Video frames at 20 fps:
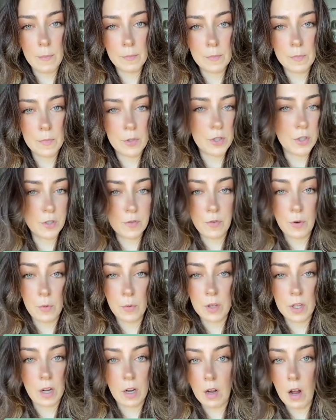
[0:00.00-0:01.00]
you just feel
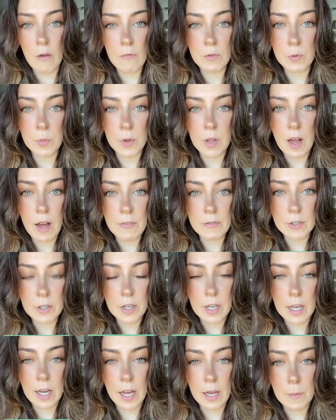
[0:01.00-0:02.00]
really uncomfortable after
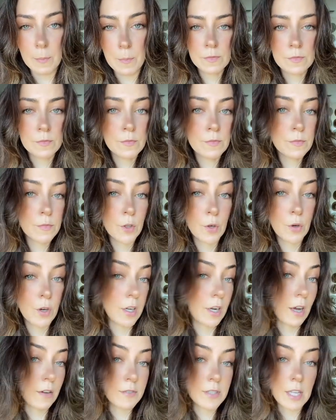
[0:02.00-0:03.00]
eating. You could
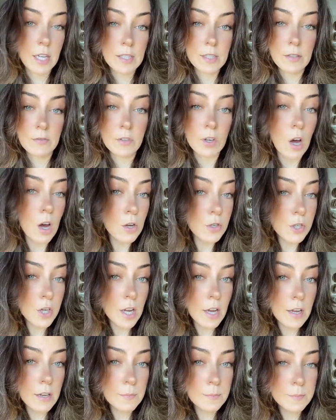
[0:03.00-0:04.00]
have signs of
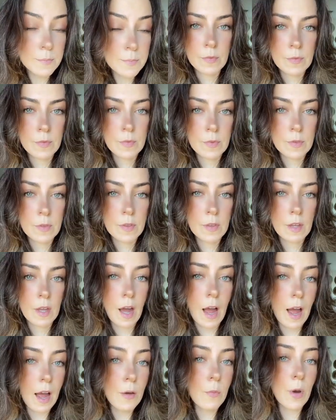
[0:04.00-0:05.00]
nausea.
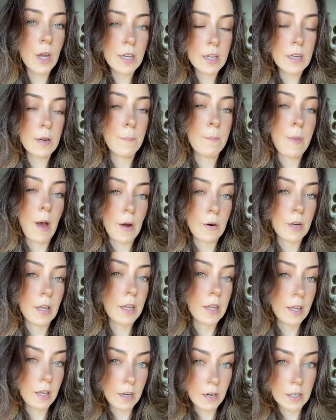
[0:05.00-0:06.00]
I waited about a
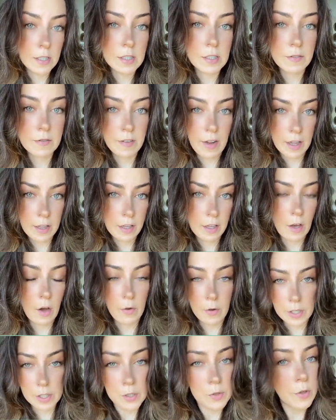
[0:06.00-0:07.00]
year to finally go
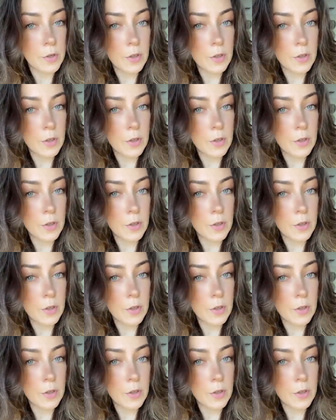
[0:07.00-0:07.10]
into a